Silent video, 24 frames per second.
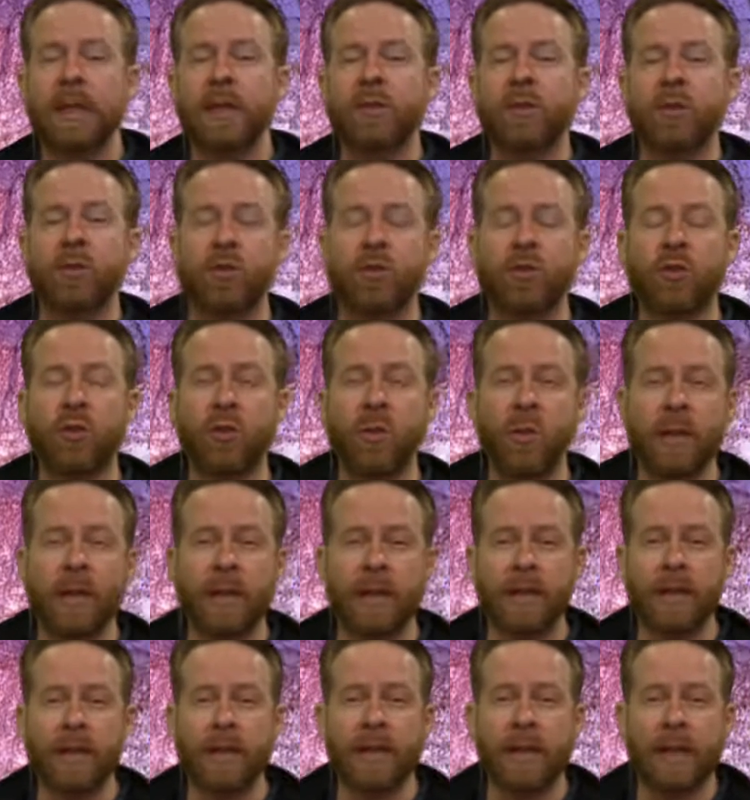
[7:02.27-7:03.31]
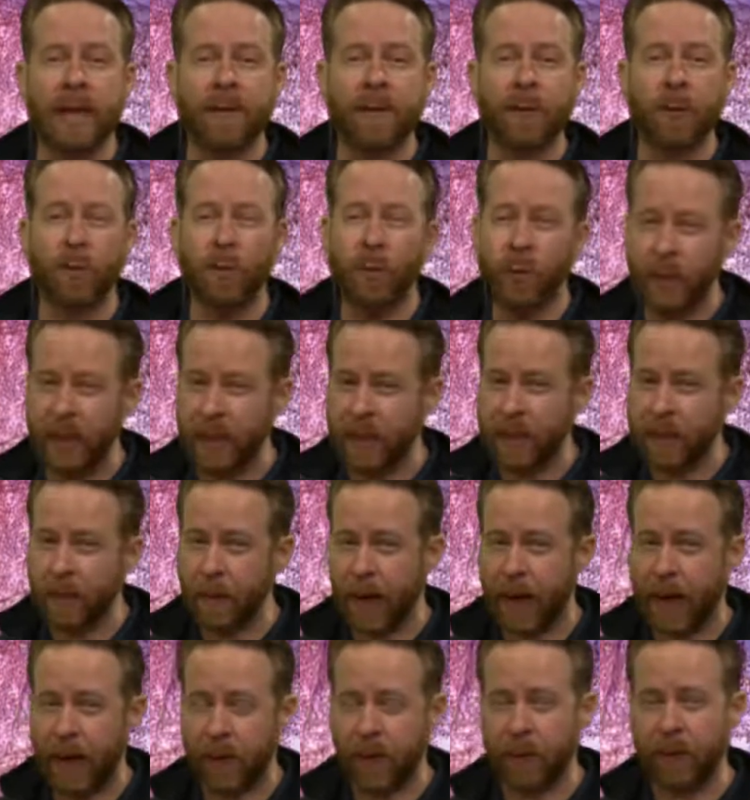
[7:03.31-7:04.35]
So squid have a really
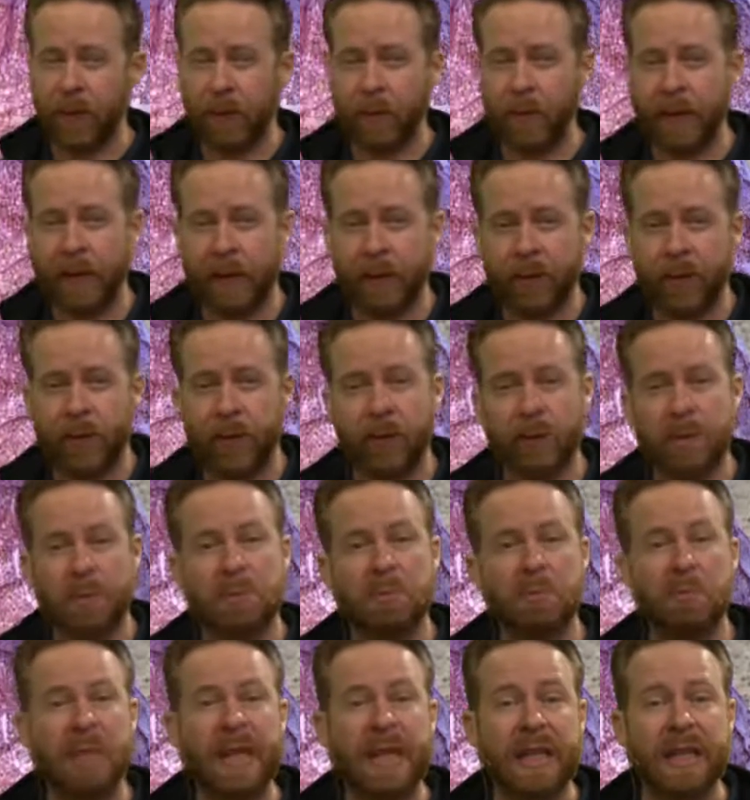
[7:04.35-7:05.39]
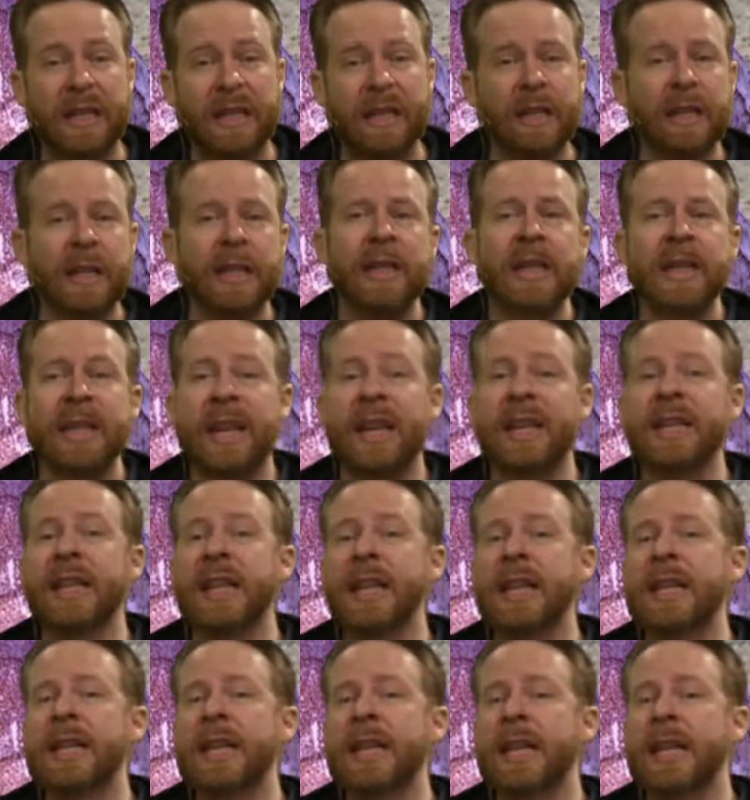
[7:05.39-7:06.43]
powerful mouth called a beak, and
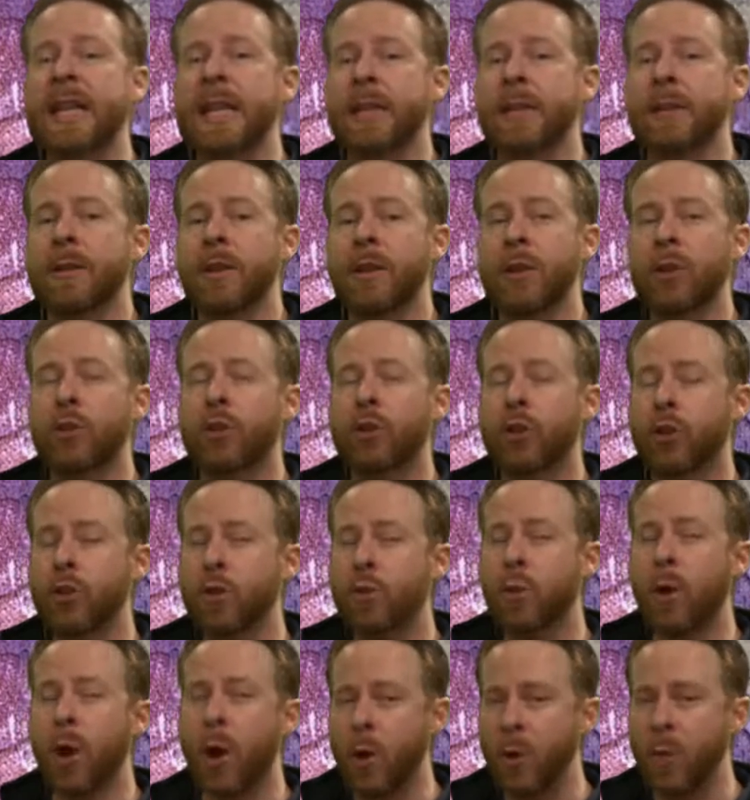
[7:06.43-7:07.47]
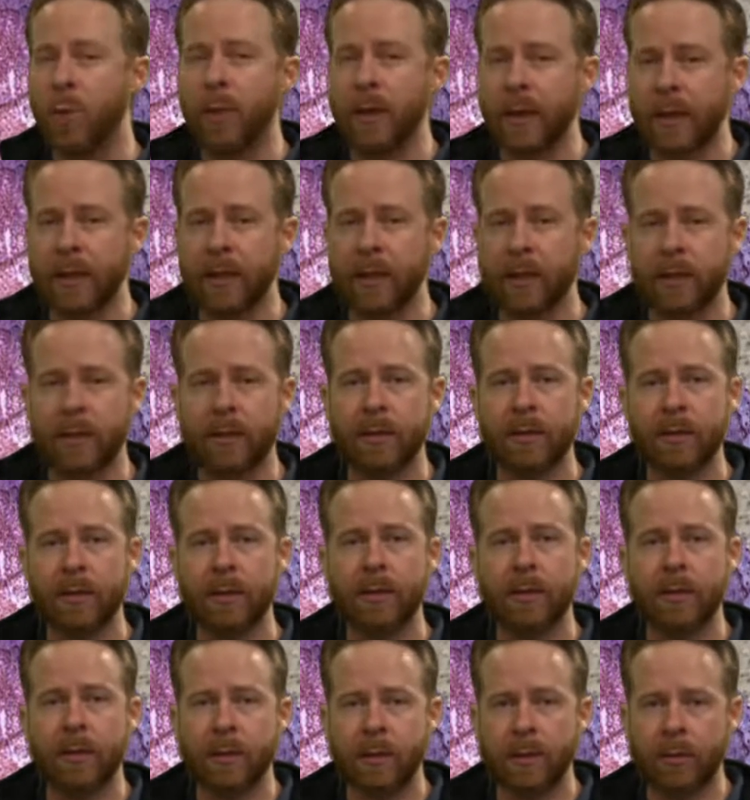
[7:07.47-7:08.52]
they can chew open
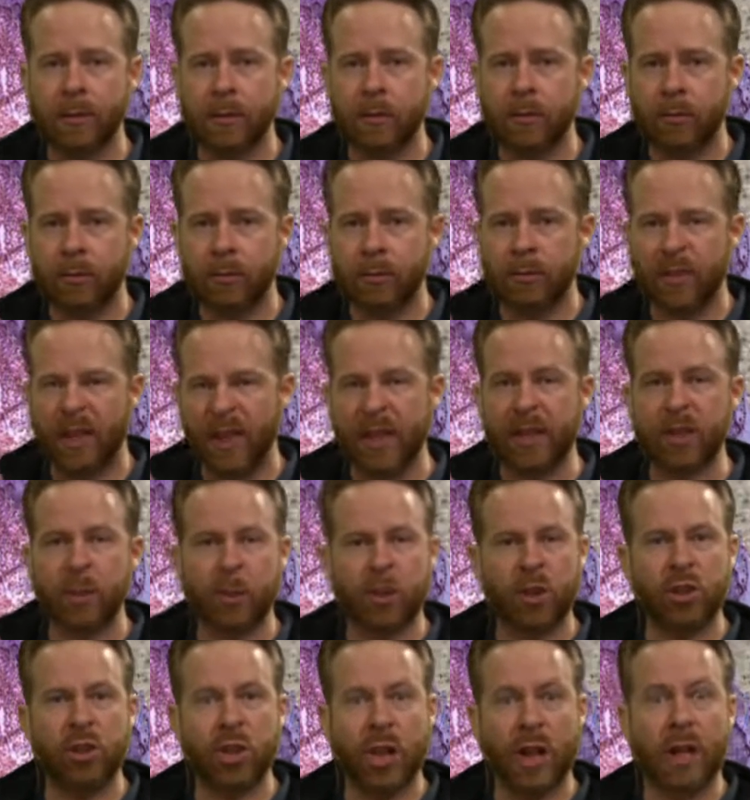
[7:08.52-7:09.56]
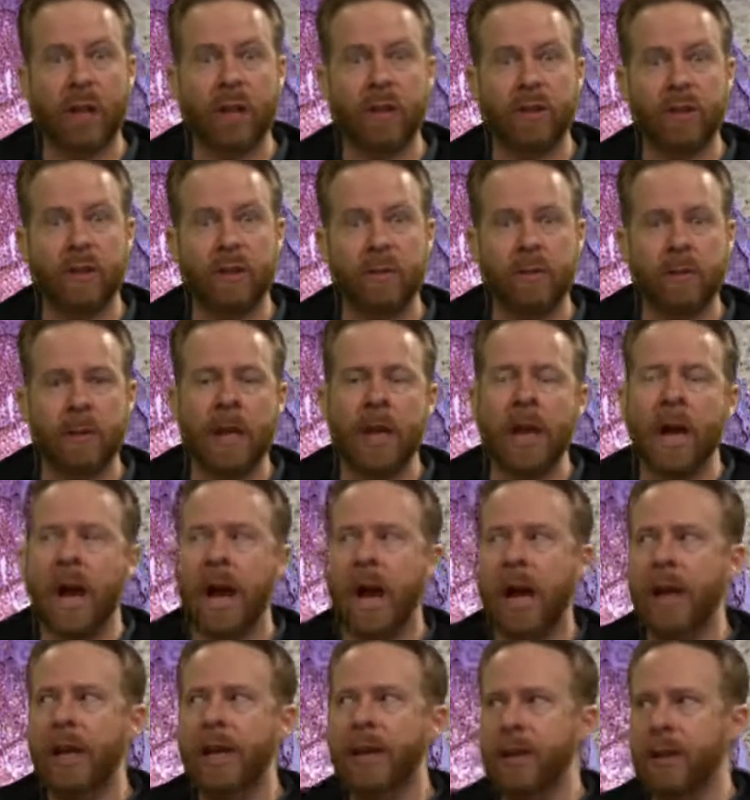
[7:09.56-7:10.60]
things with shells.
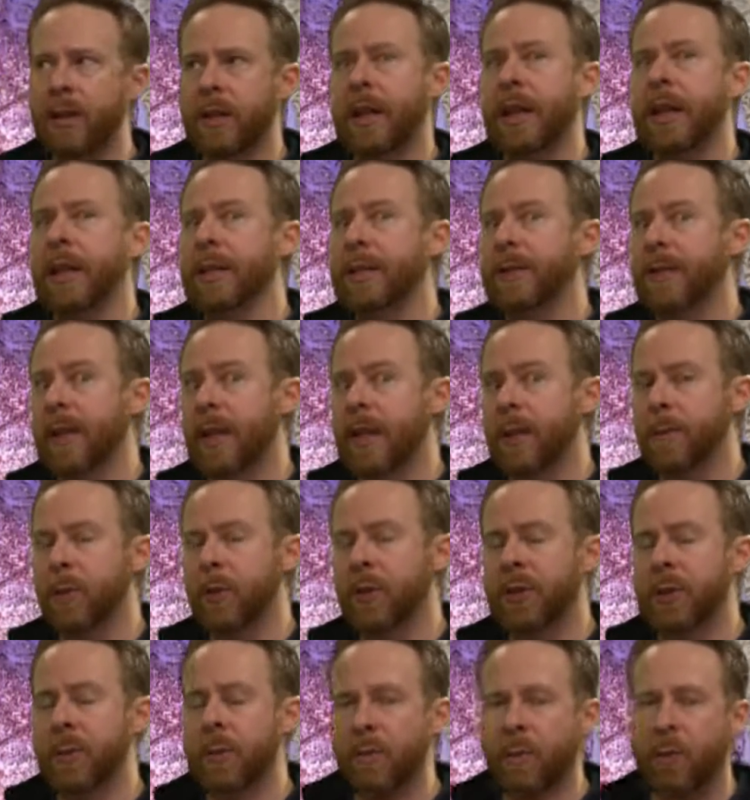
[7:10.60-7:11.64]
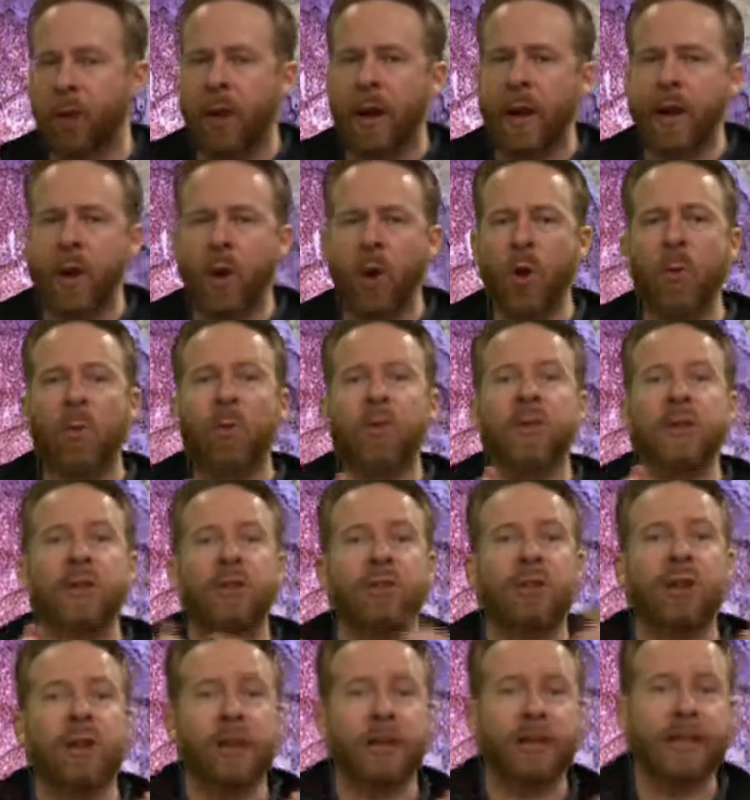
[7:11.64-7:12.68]
Other kinds of animals pry open the
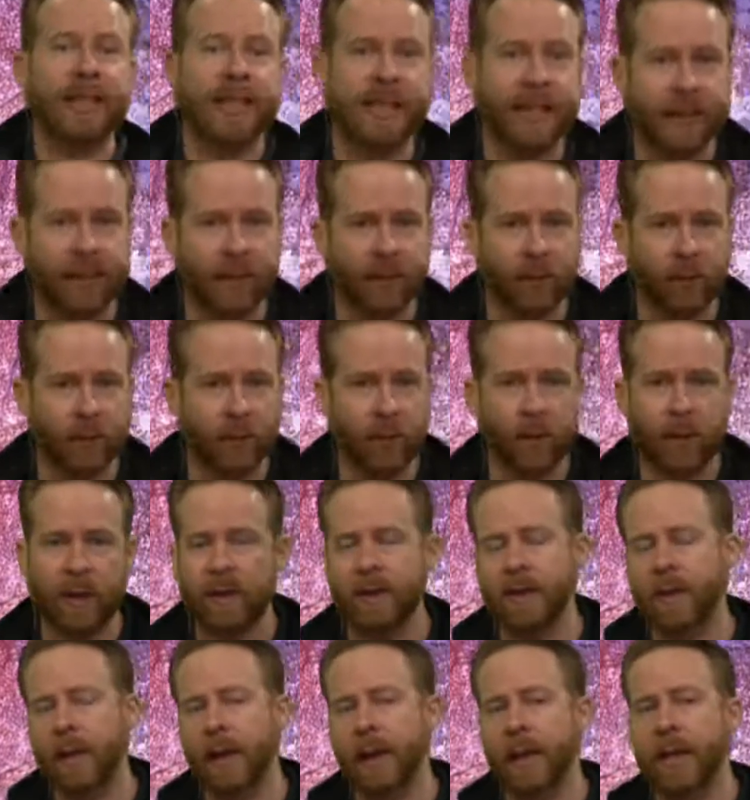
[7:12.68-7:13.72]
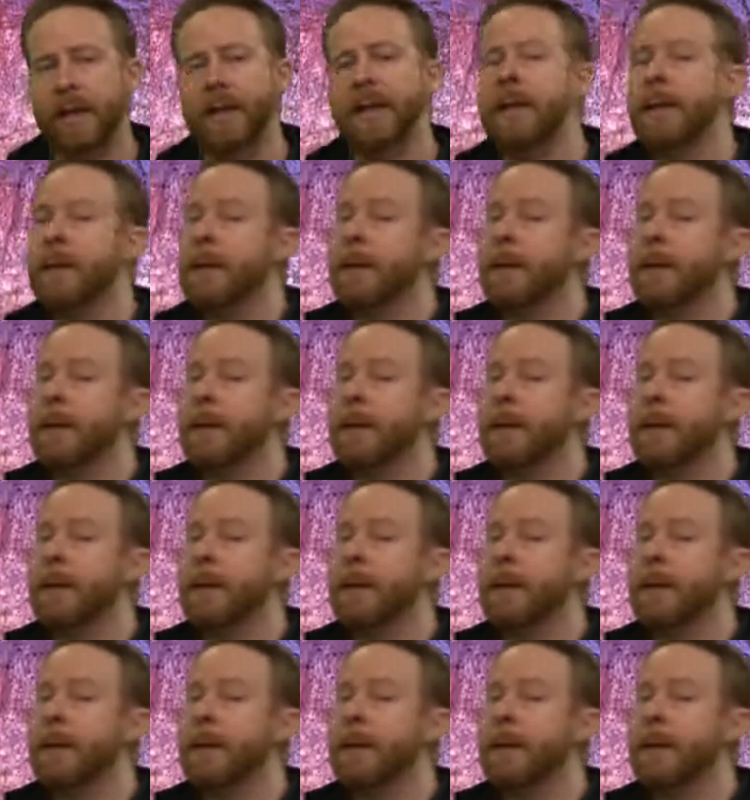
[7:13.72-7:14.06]
shell to get to the food inside,